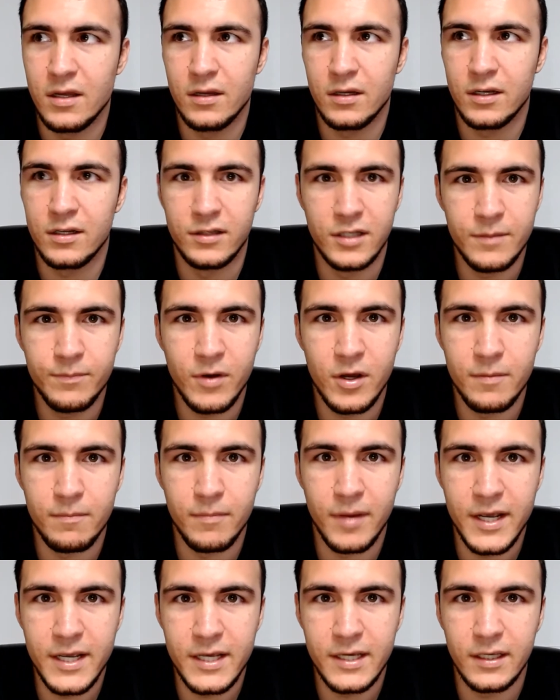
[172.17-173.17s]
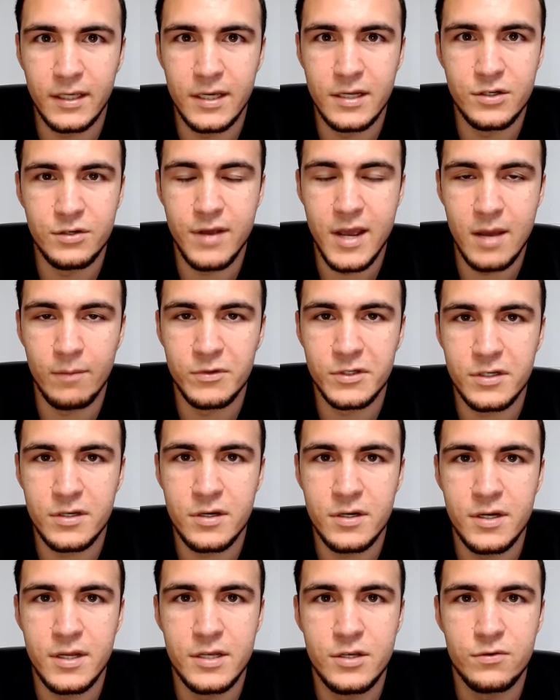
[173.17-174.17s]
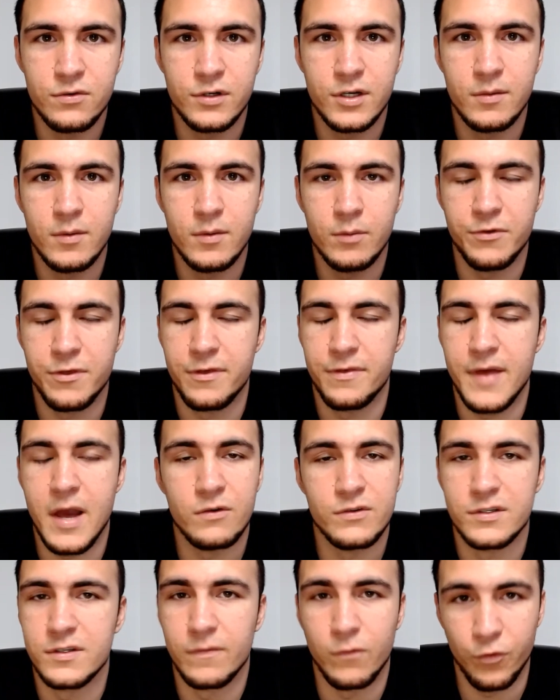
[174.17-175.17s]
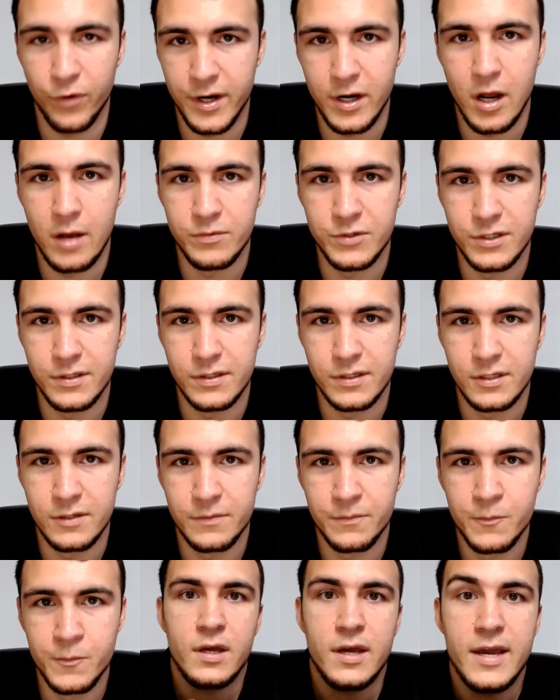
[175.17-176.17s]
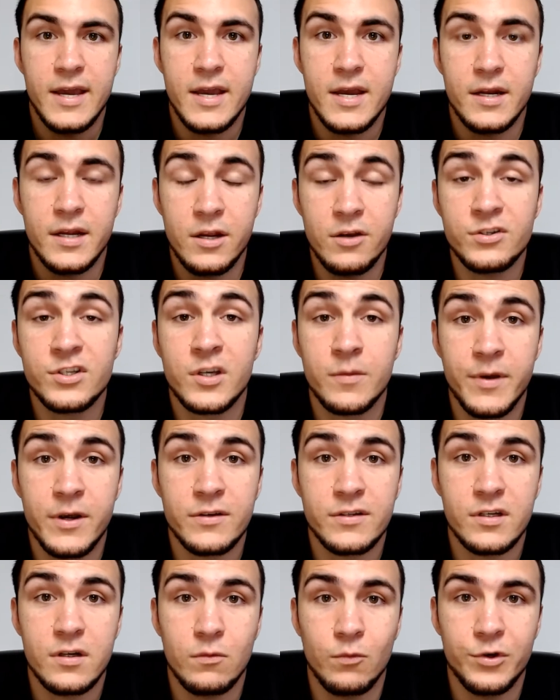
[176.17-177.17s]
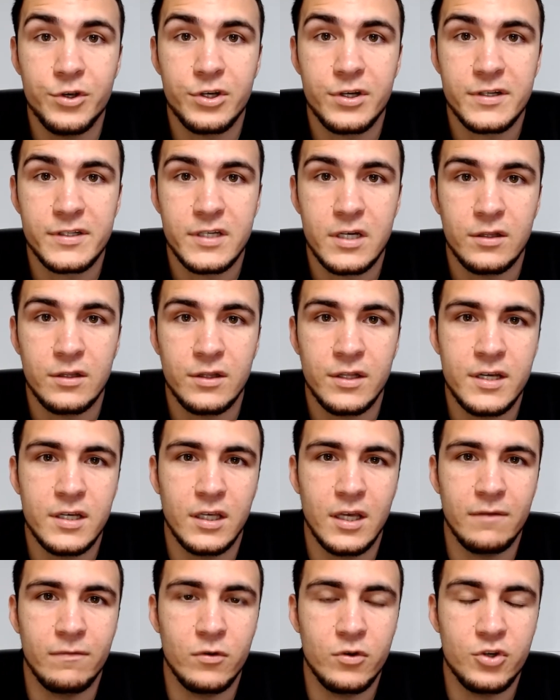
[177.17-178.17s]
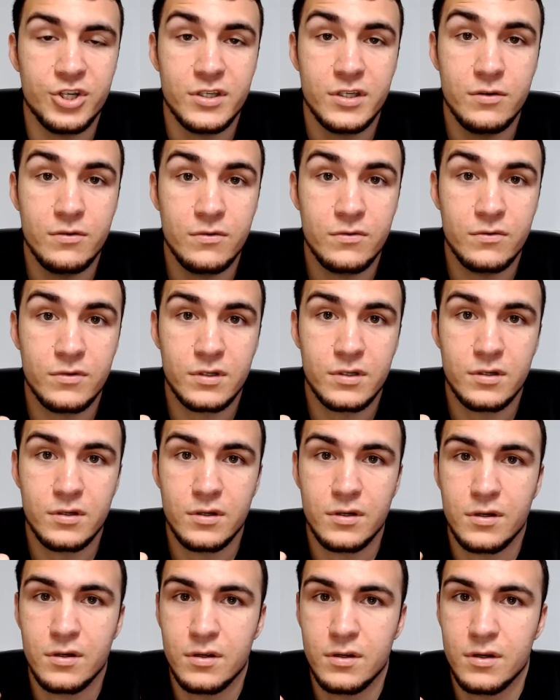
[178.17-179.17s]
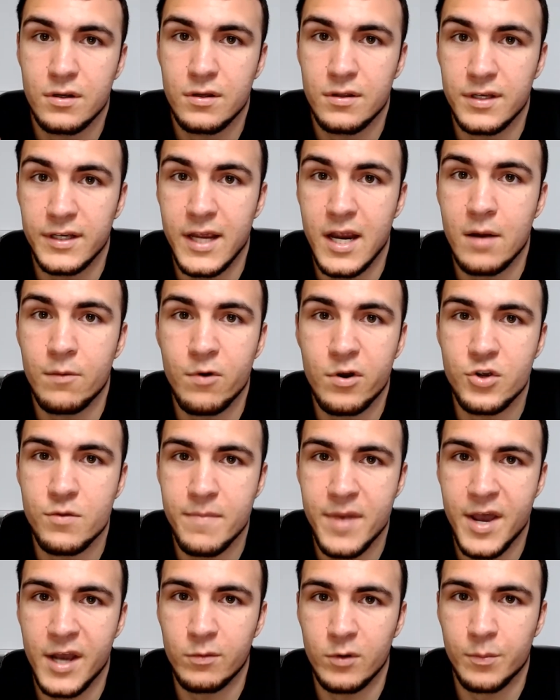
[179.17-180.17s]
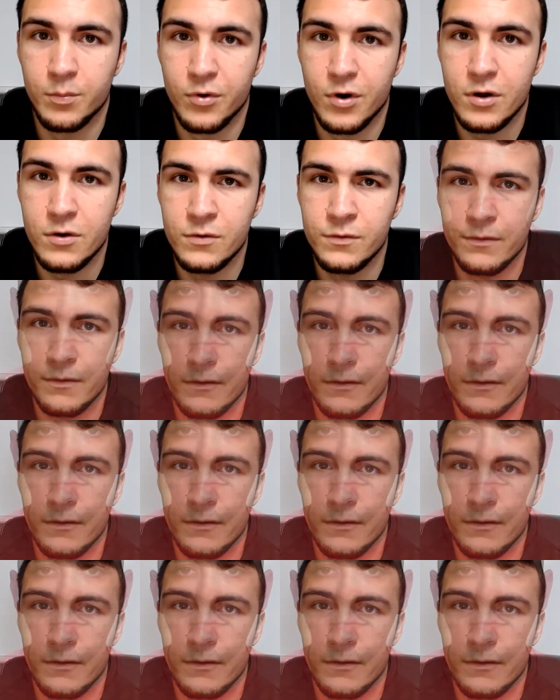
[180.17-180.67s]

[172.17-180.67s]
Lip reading: clip-on mic into Amazon and you'll come up with thousands of great options. And here's a comparison of what you're going to sound like if you just use the camera on your MacBook Pro.